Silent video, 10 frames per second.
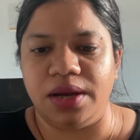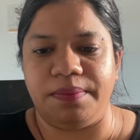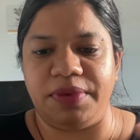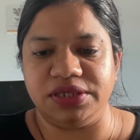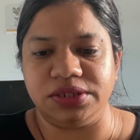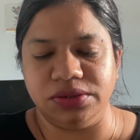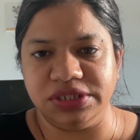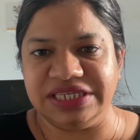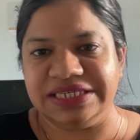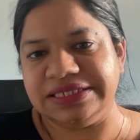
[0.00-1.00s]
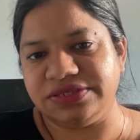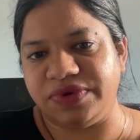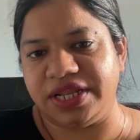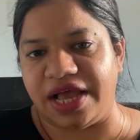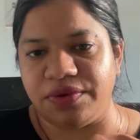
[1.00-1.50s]
But the good thing is,
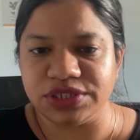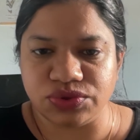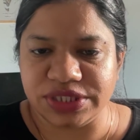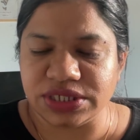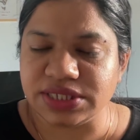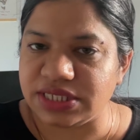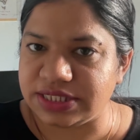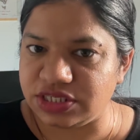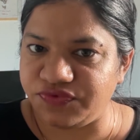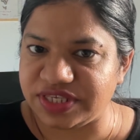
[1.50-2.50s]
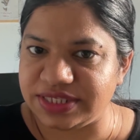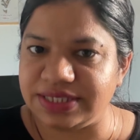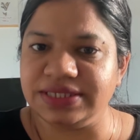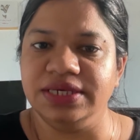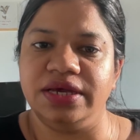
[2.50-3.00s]
when I was doing the CSS
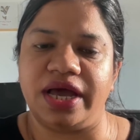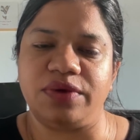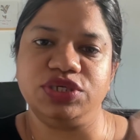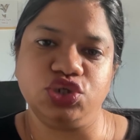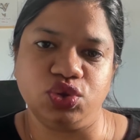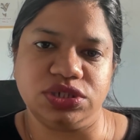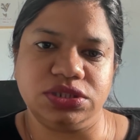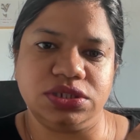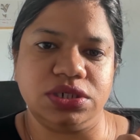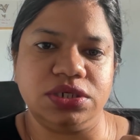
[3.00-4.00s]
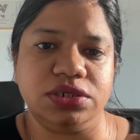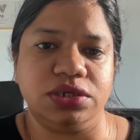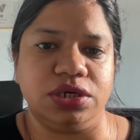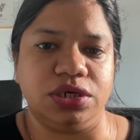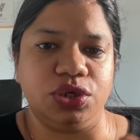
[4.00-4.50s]
fixes, I was using the
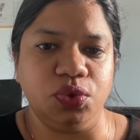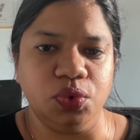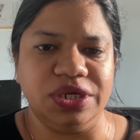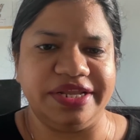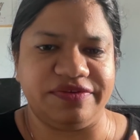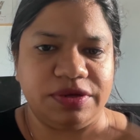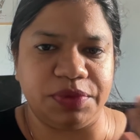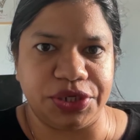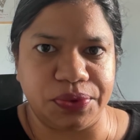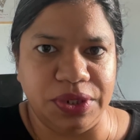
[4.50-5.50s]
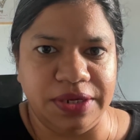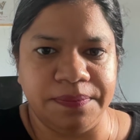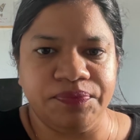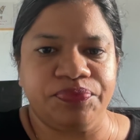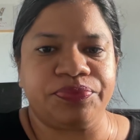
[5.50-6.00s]
Google developer tool,
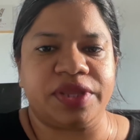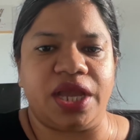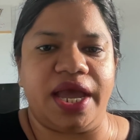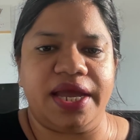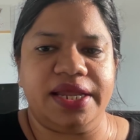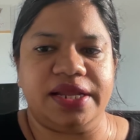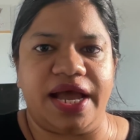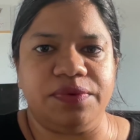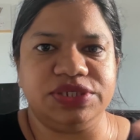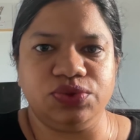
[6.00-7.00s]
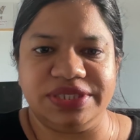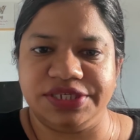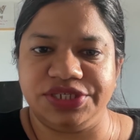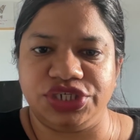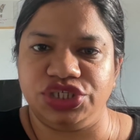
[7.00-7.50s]
and I was doing the
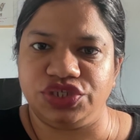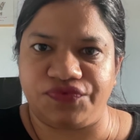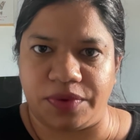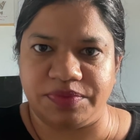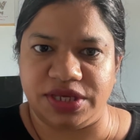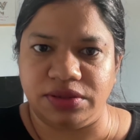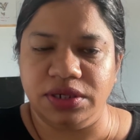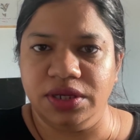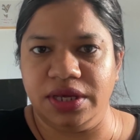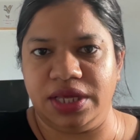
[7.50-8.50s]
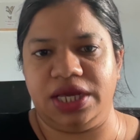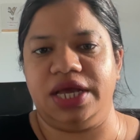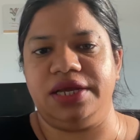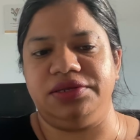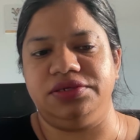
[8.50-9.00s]
changes from there.
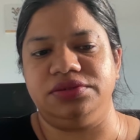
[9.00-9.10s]
and